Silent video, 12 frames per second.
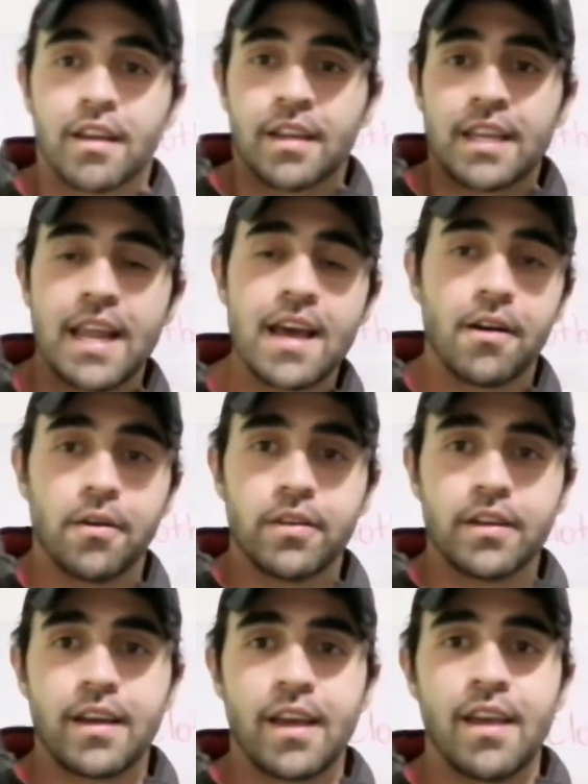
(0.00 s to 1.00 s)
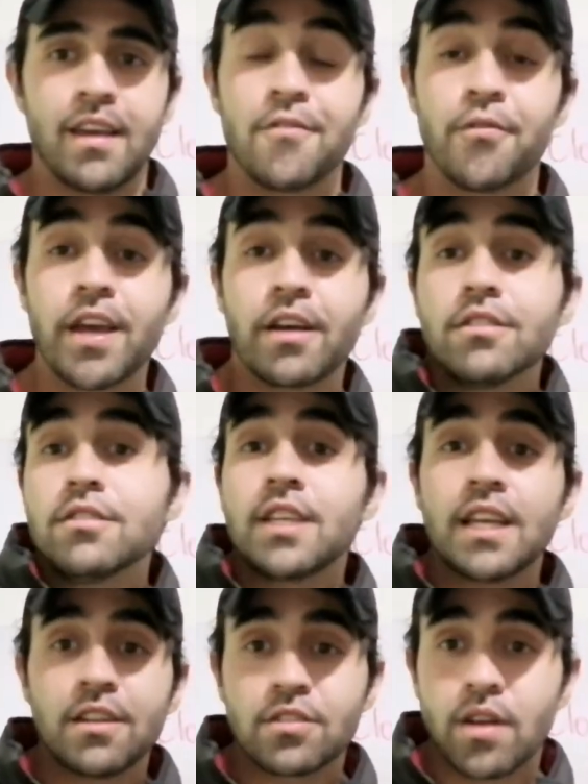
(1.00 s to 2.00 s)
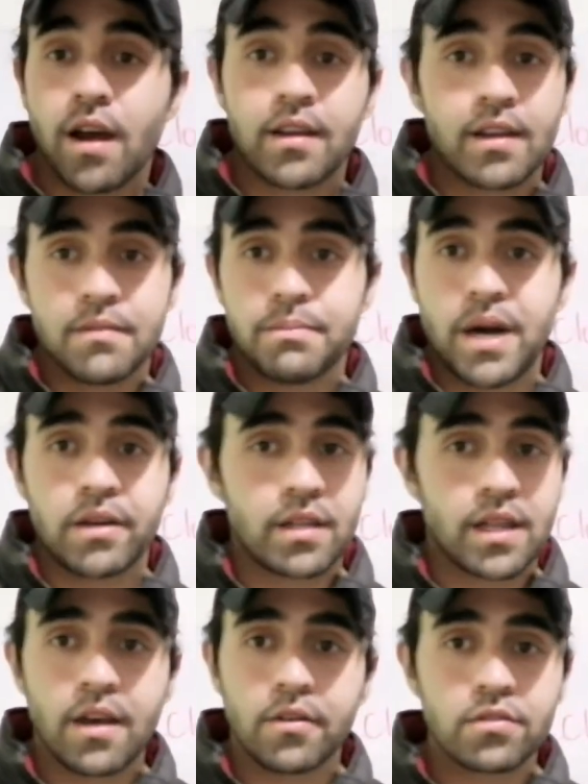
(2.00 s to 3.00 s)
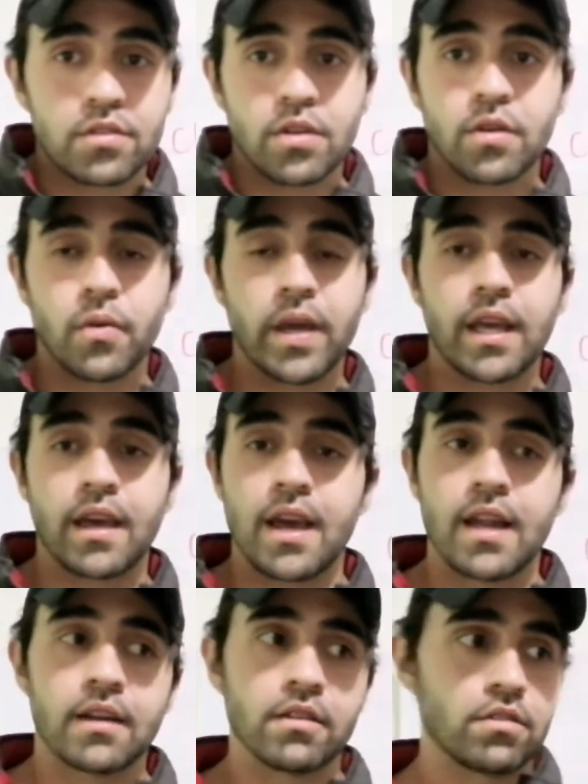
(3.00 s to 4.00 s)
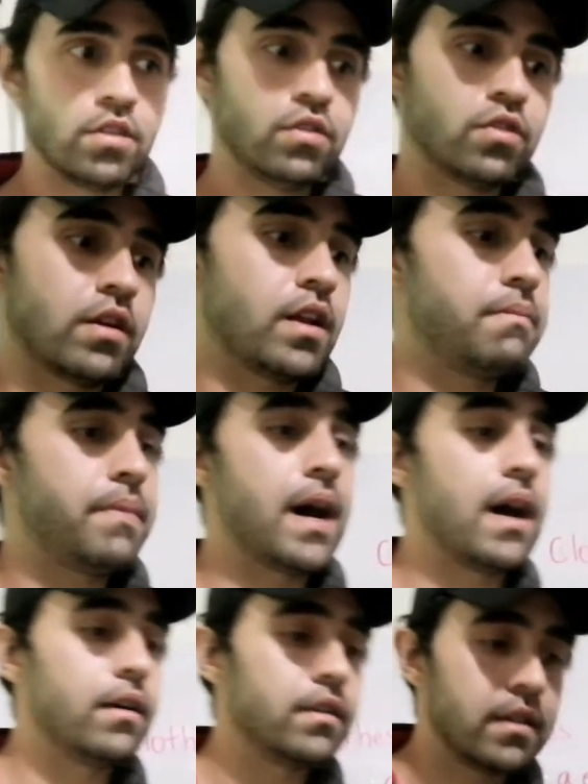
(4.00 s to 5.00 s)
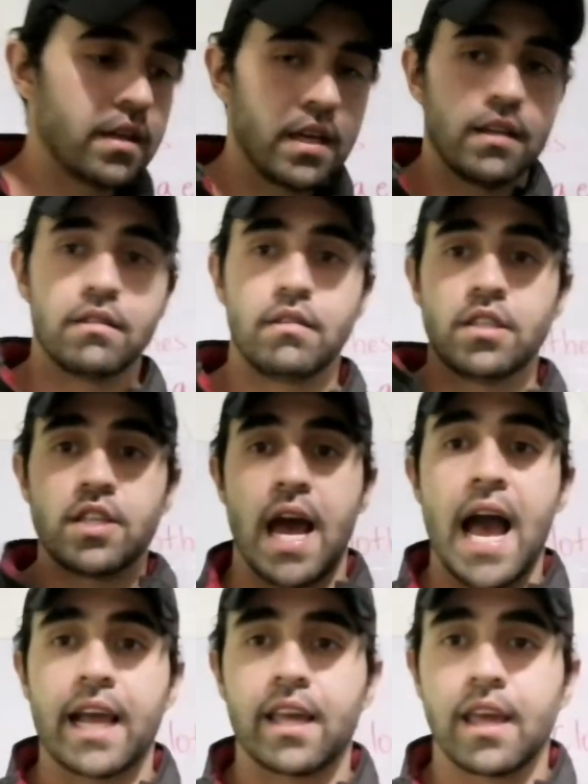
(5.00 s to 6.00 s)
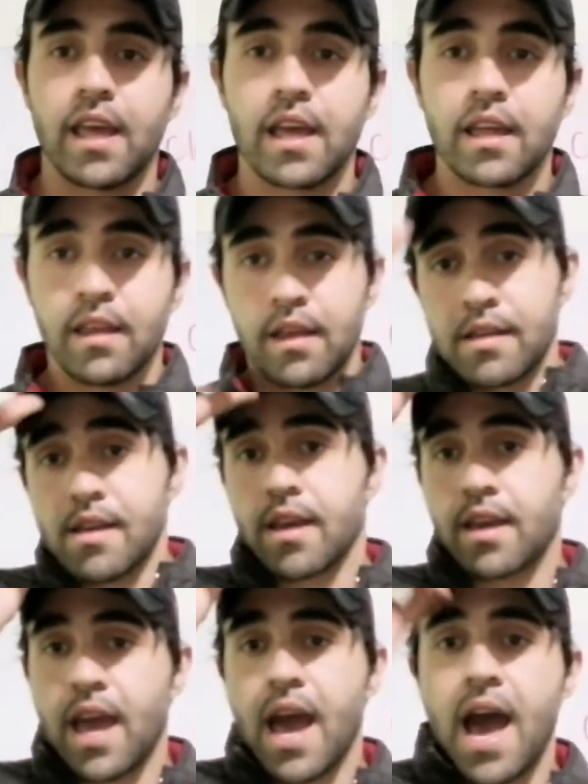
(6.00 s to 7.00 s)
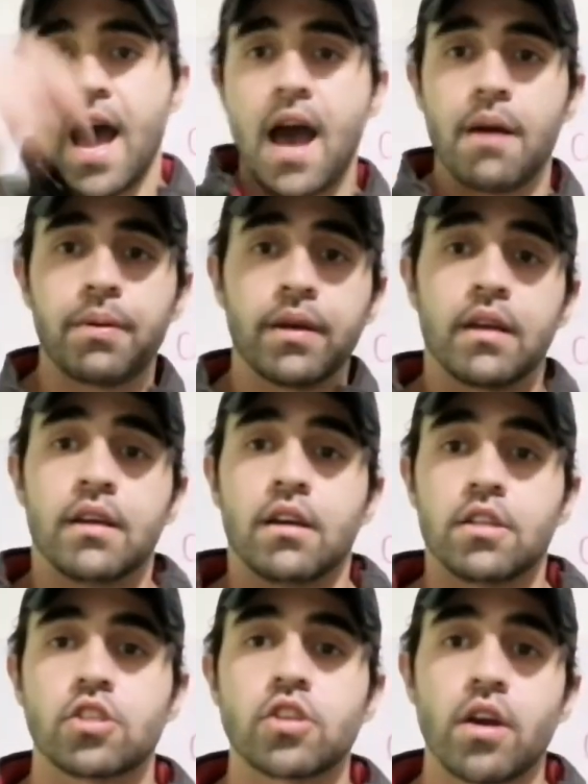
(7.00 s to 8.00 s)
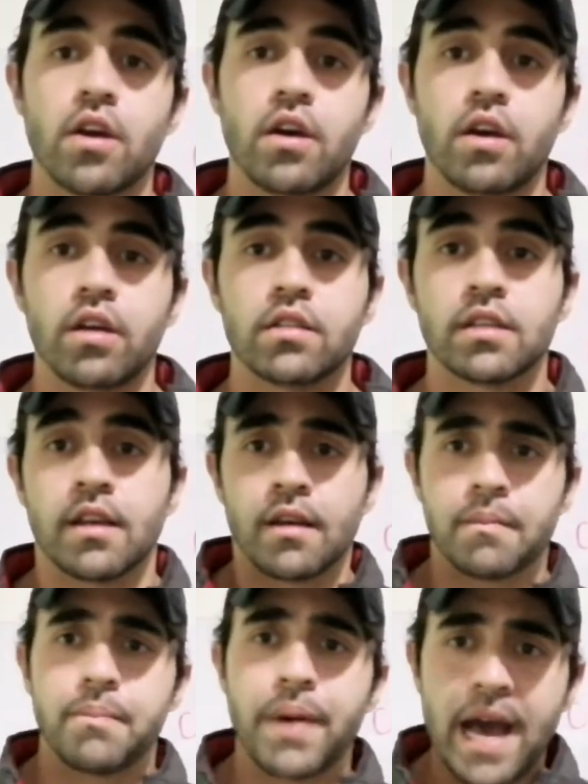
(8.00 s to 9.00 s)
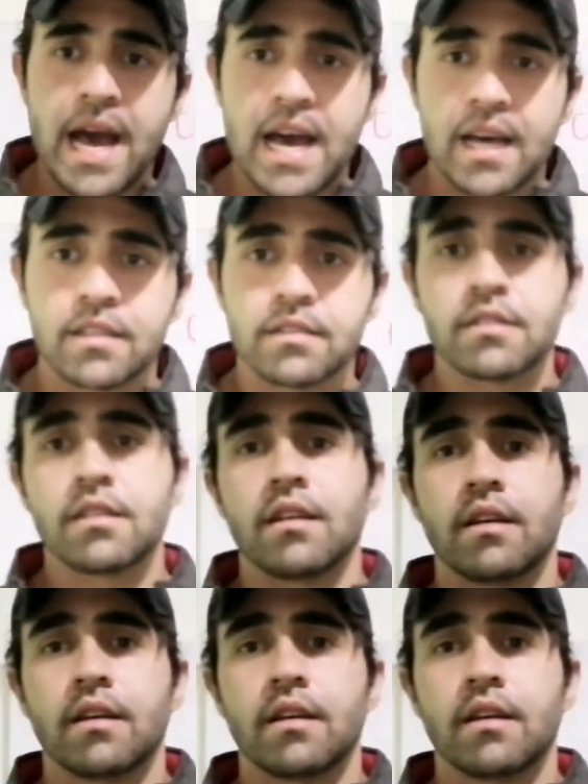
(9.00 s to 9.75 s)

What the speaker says: Now, if we continue talking about clothes, we can continue talking about the jacket, a cap, a shirt, pants,